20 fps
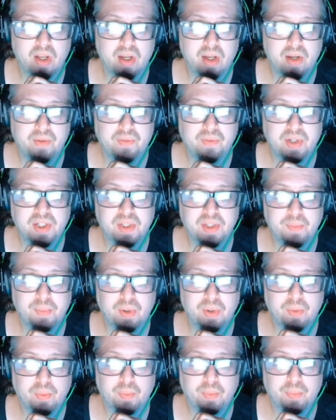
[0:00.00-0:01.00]
Fix a
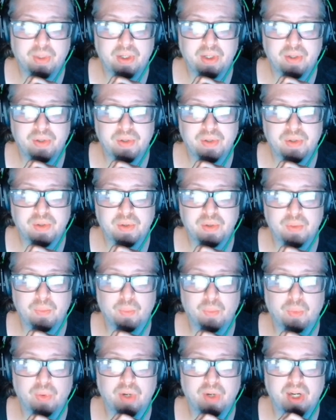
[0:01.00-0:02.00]
bug where players
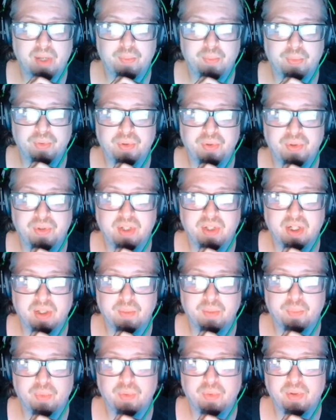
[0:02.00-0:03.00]
were able to
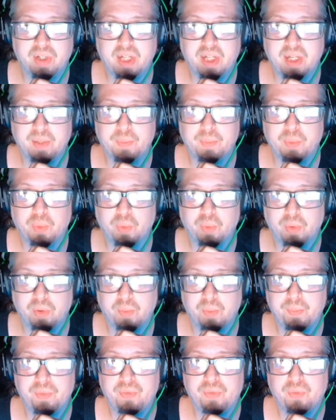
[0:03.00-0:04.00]
teleport
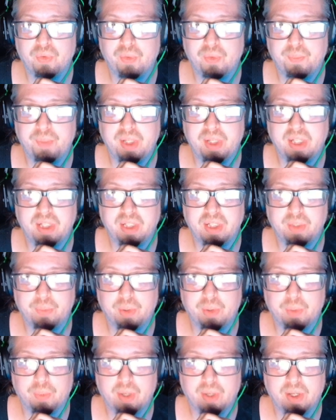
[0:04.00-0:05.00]
Camtorum before meeting the
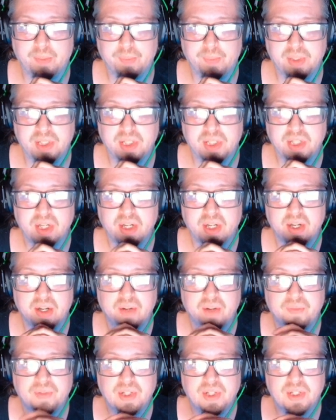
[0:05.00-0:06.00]
requirements.
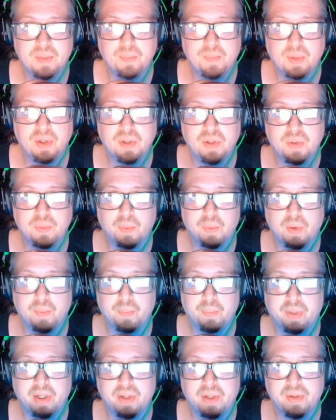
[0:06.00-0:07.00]
Fix a bug where
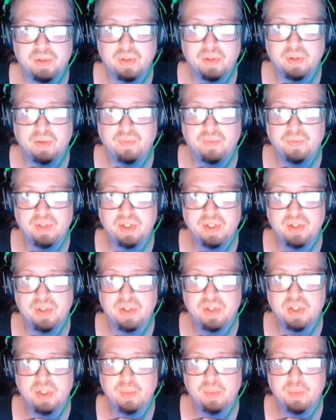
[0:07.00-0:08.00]
players could
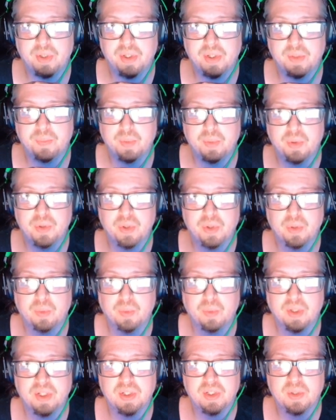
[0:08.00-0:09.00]
finish the Witch's Potion
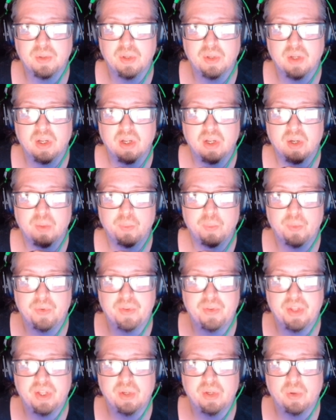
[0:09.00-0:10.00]
quest with
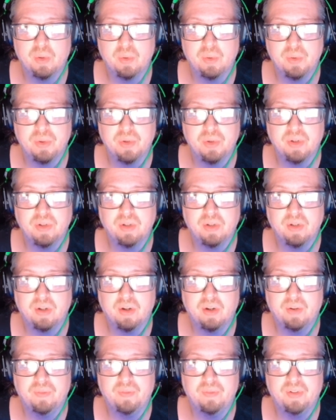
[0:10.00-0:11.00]
the Cauldron
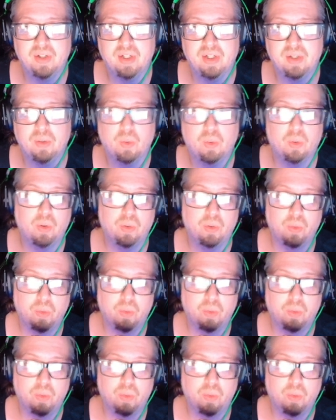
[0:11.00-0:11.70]
on